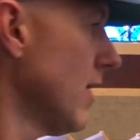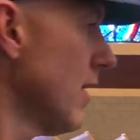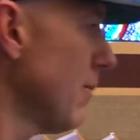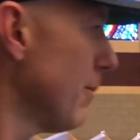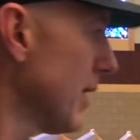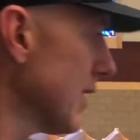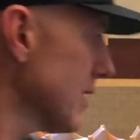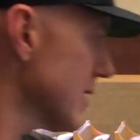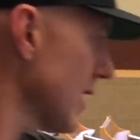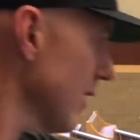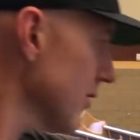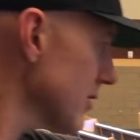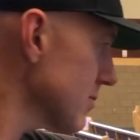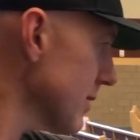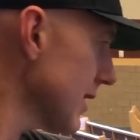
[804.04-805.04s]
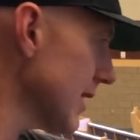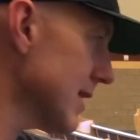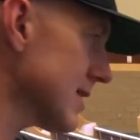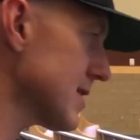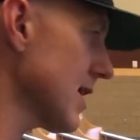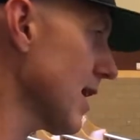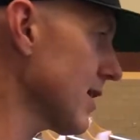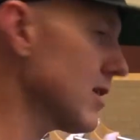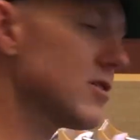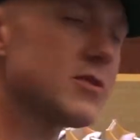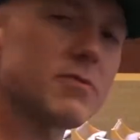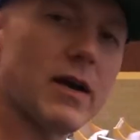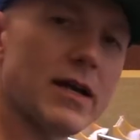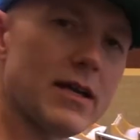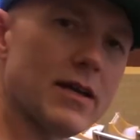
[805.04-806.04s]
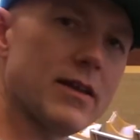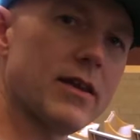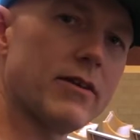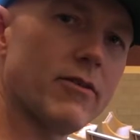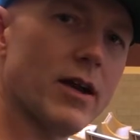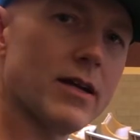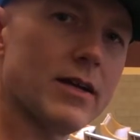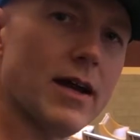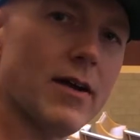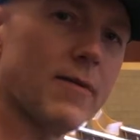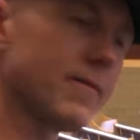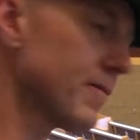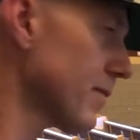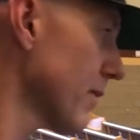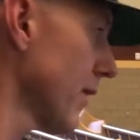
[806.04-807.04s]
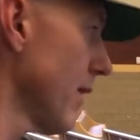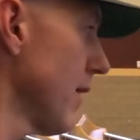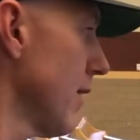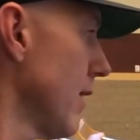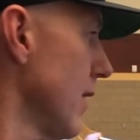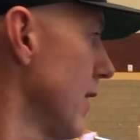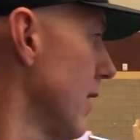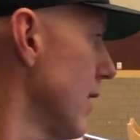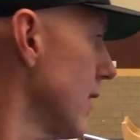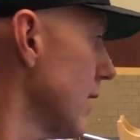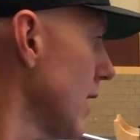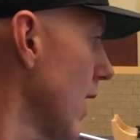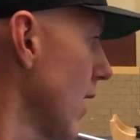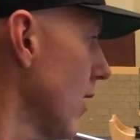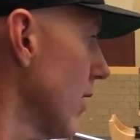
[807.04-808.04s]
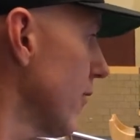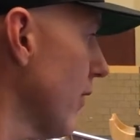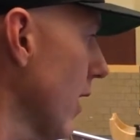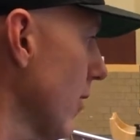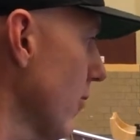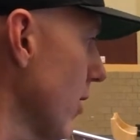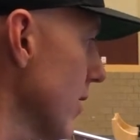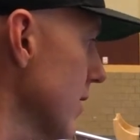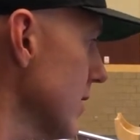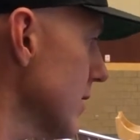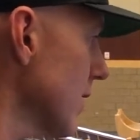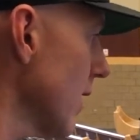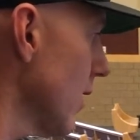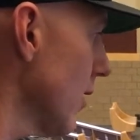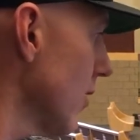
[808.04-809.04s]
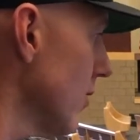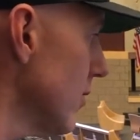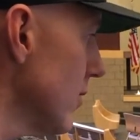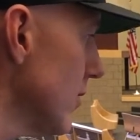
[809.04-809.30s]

But it tells me it's not used by anything right now. Now, if I wanted to go